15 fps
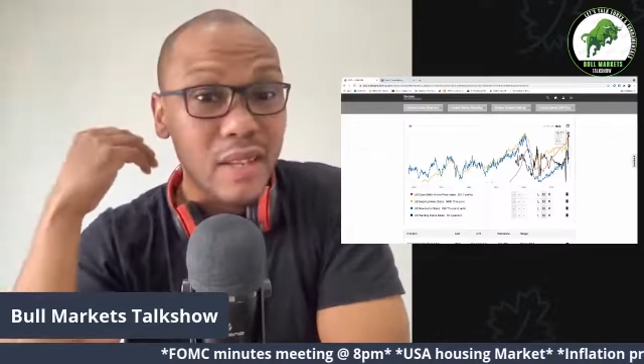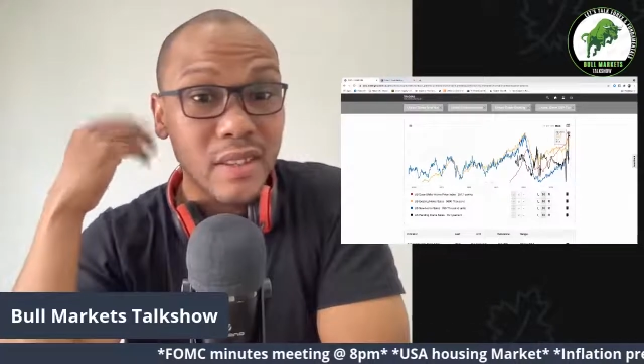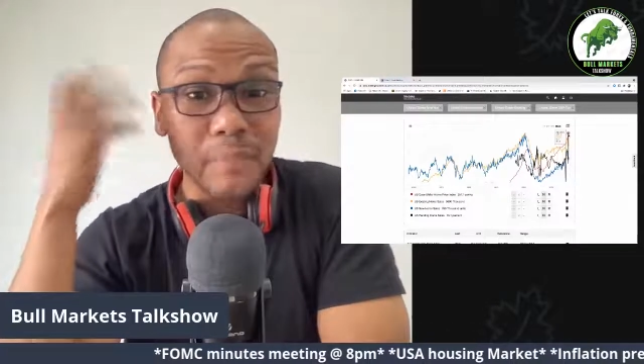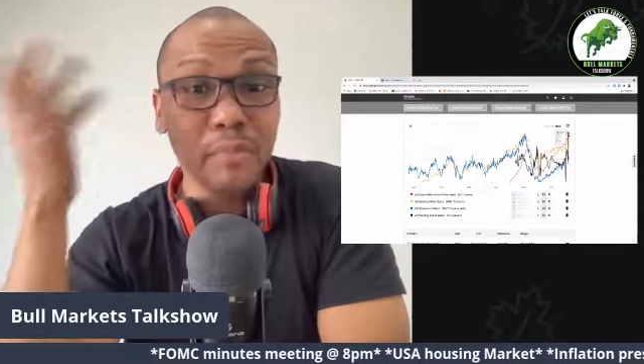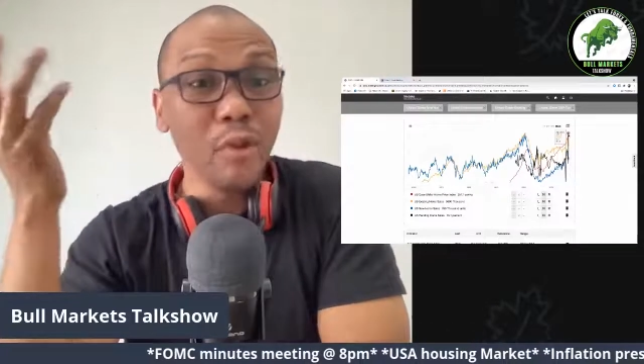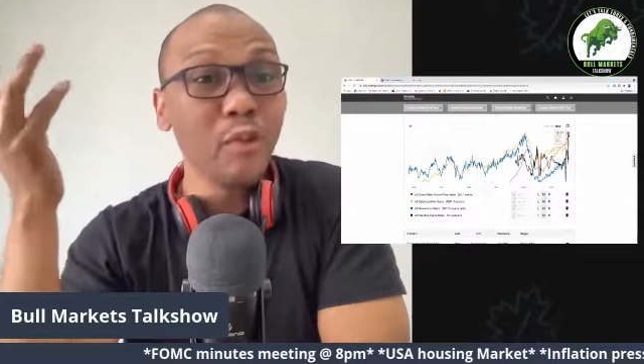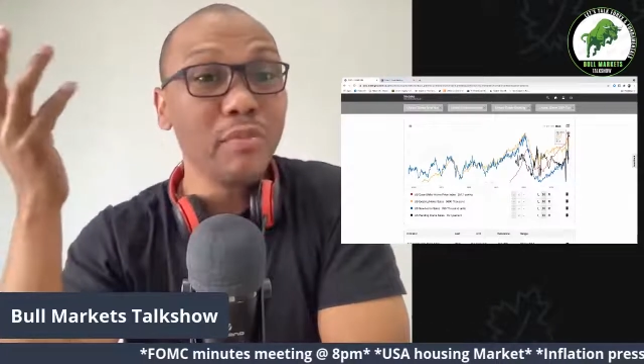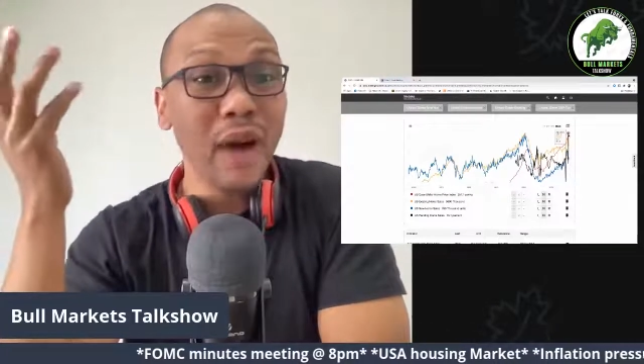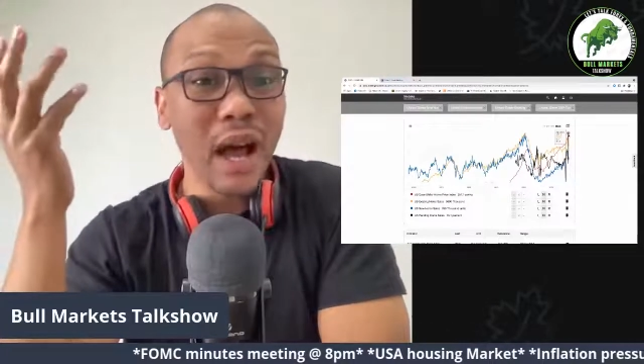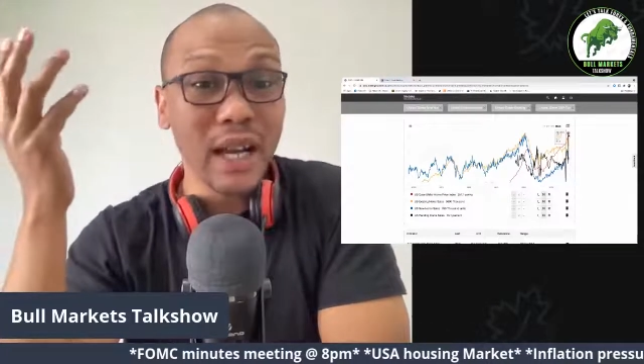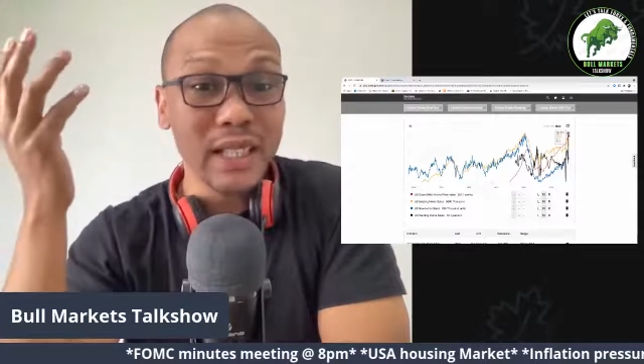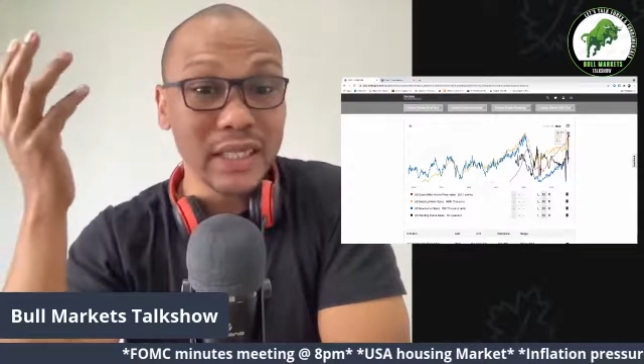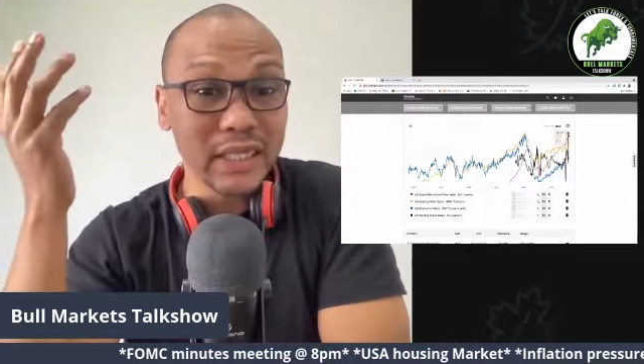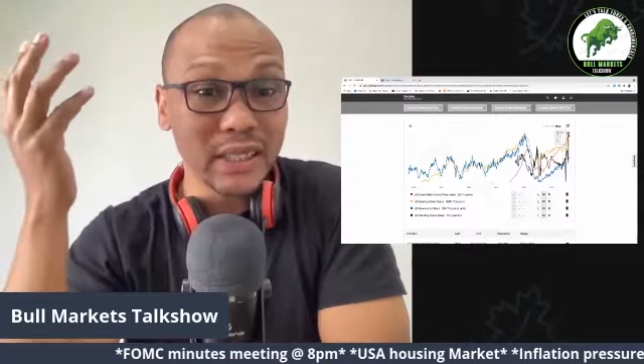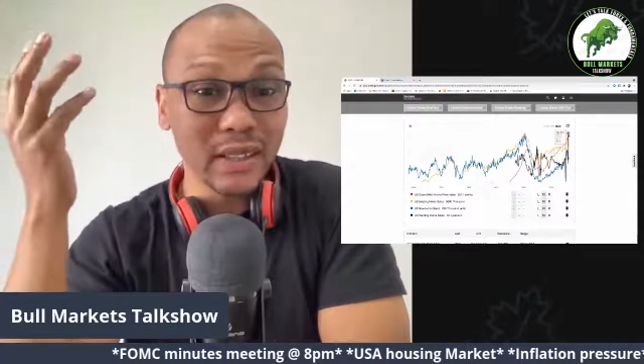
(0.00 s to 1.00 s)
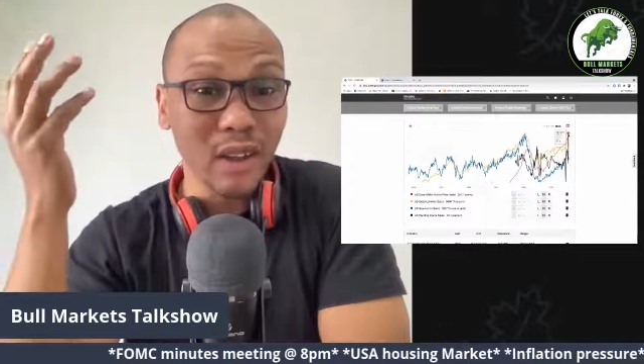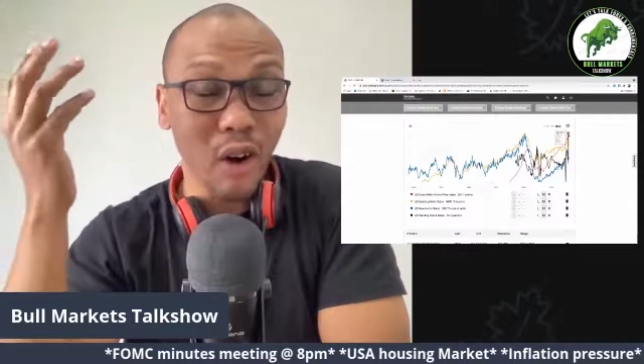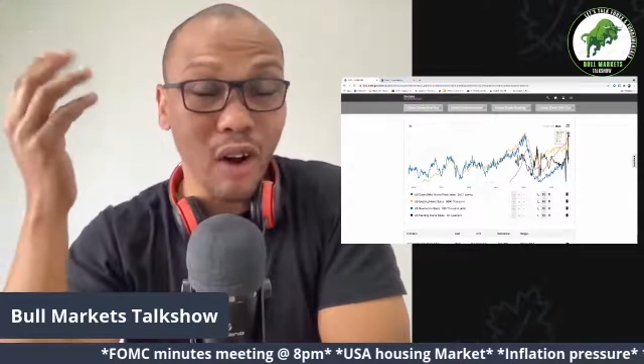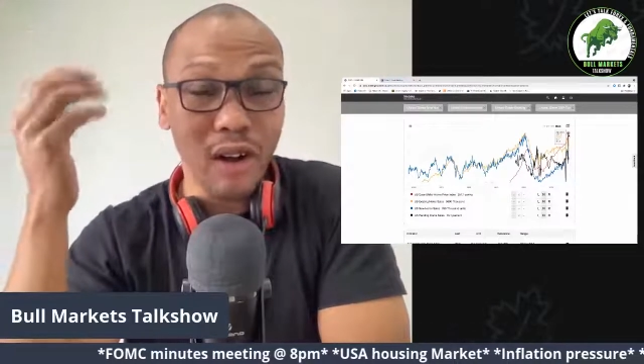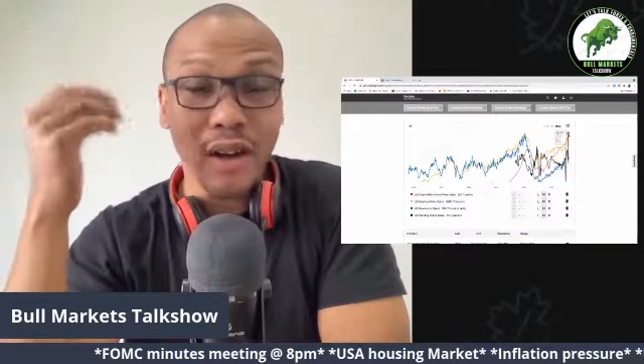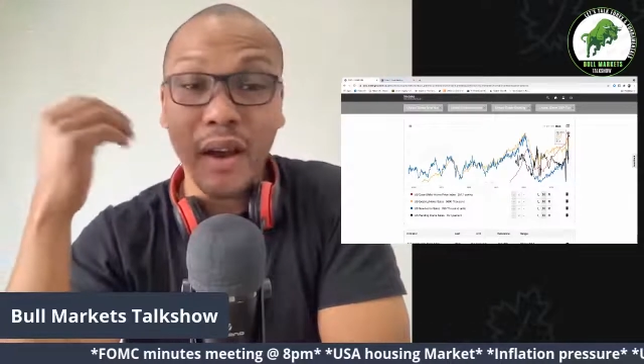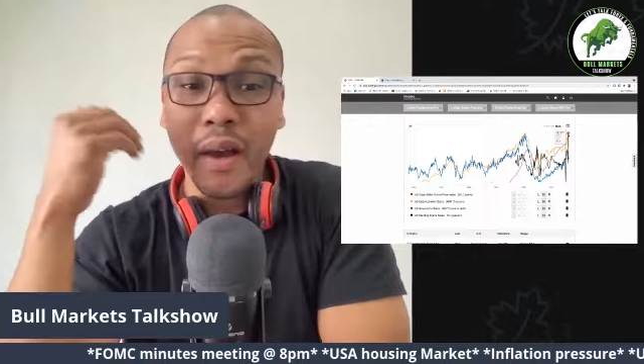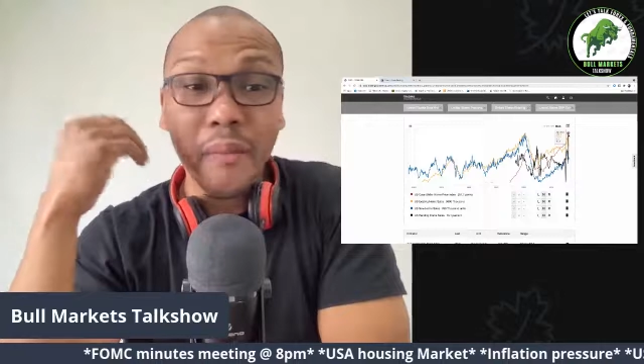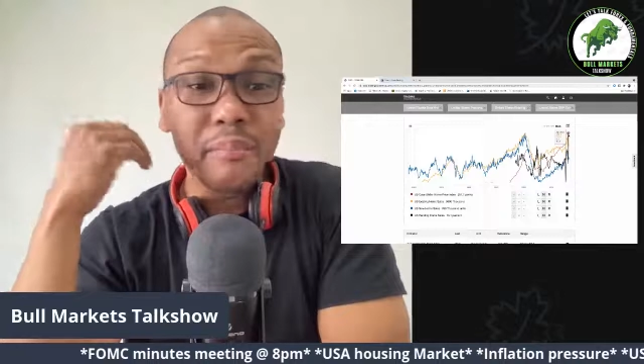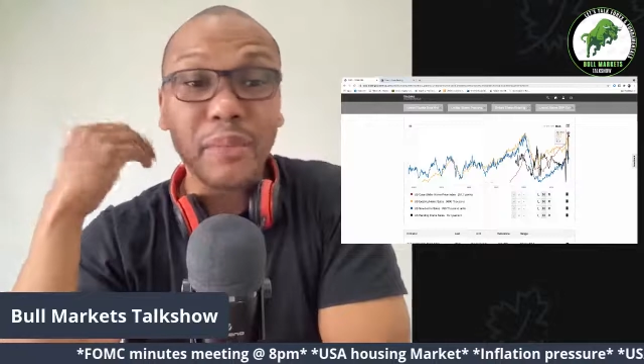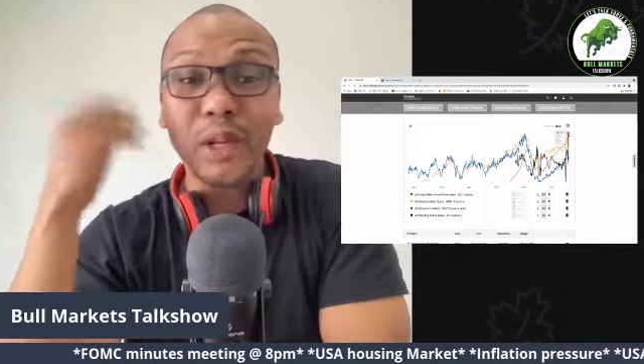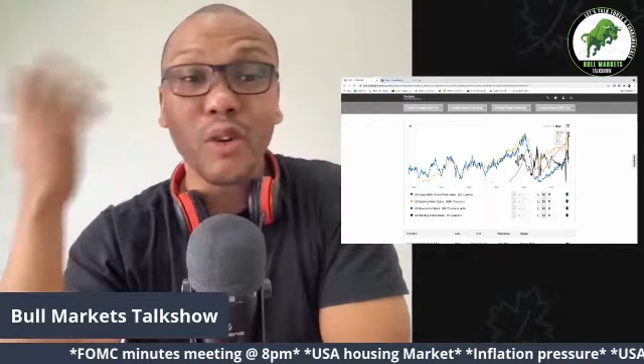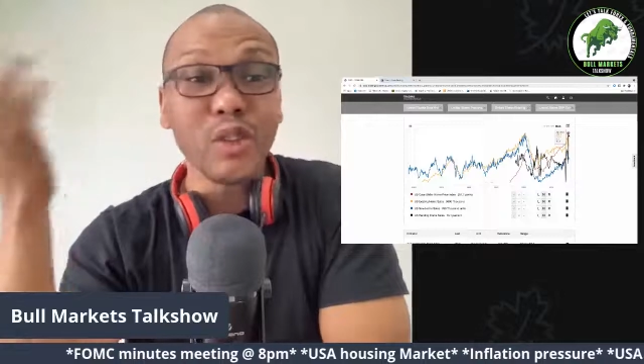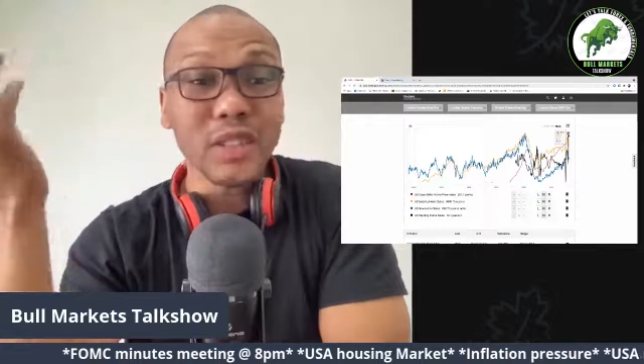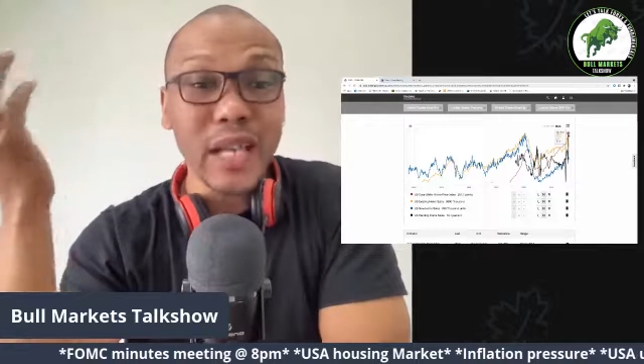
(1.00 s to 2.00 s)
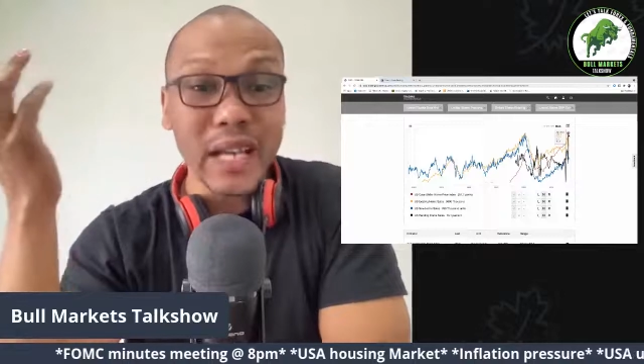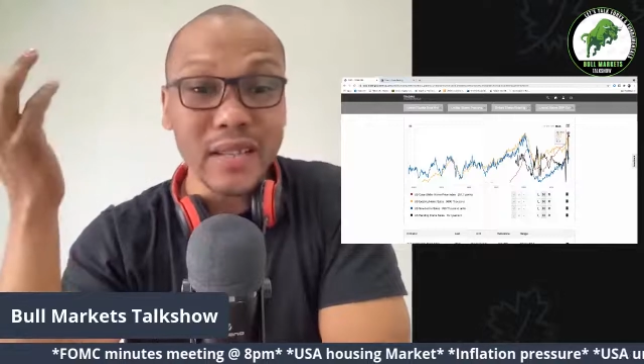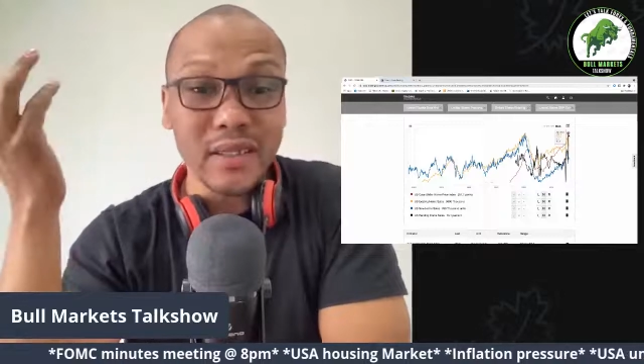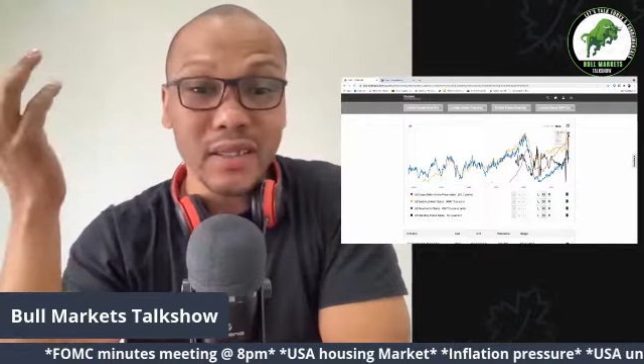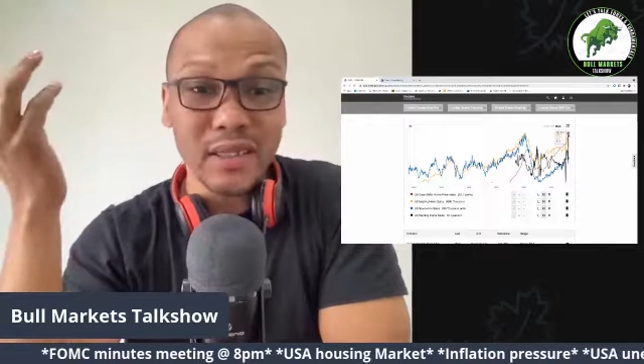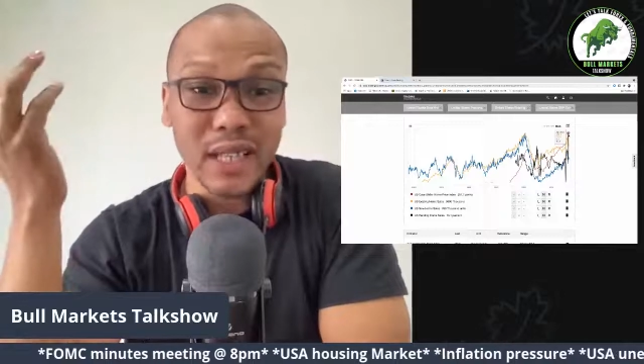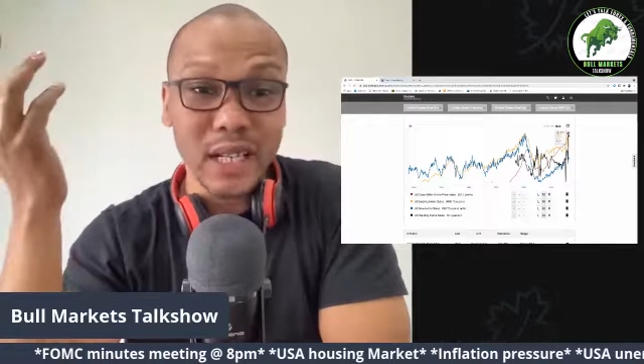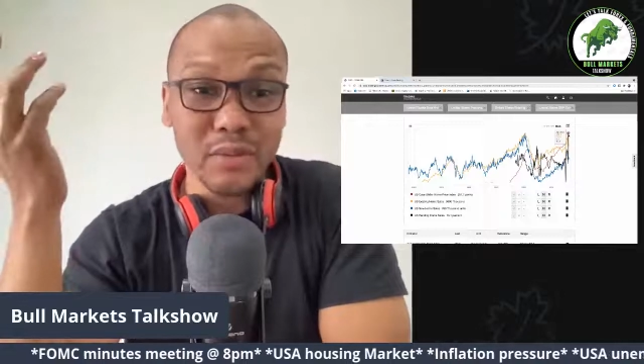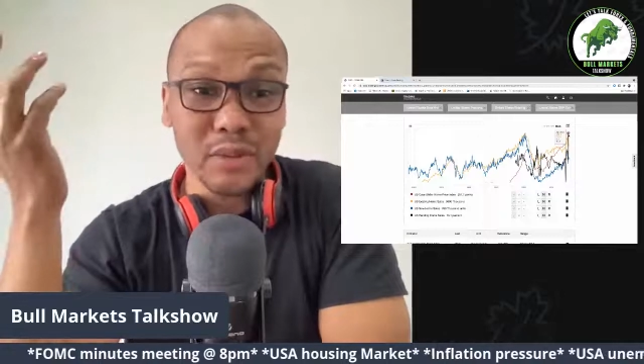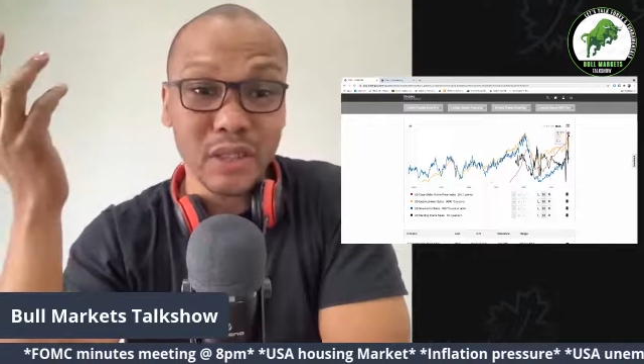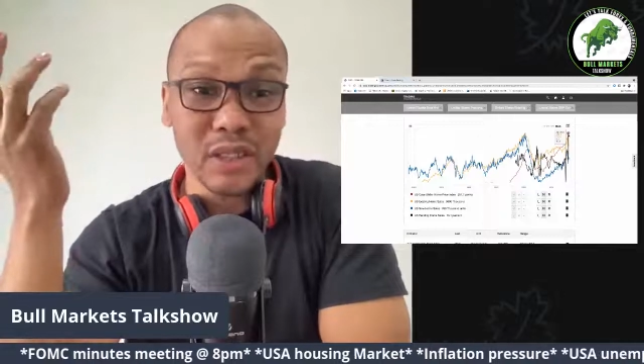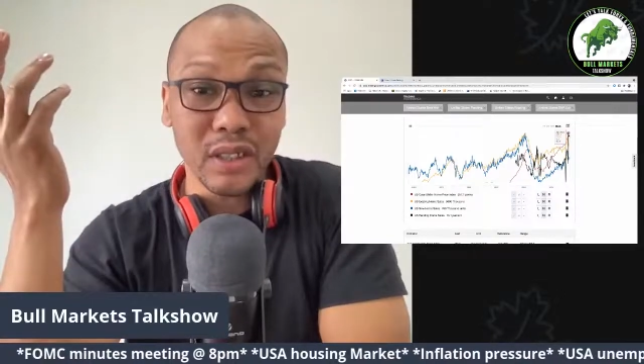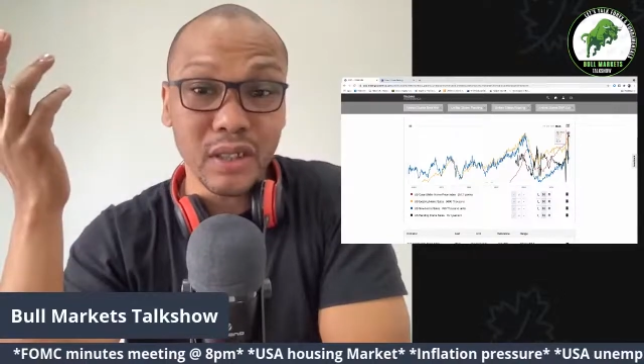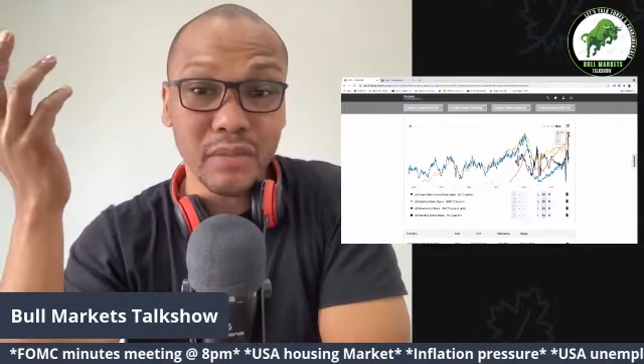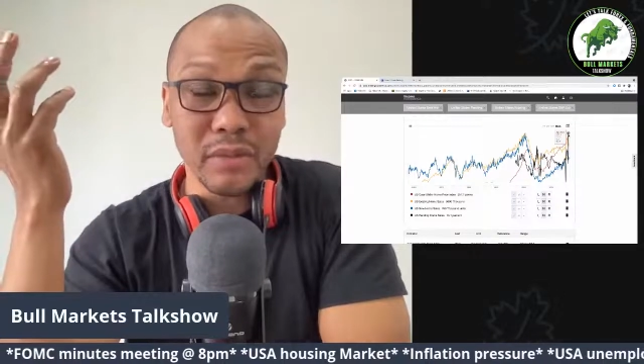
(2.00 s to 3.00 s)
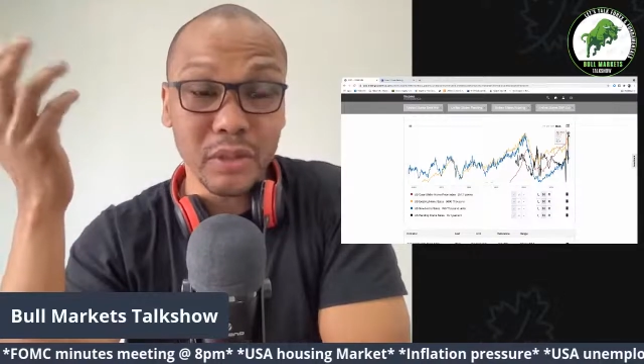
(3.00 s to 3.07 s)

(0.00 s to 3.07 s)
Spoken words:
the bull market is still on because the interest rate will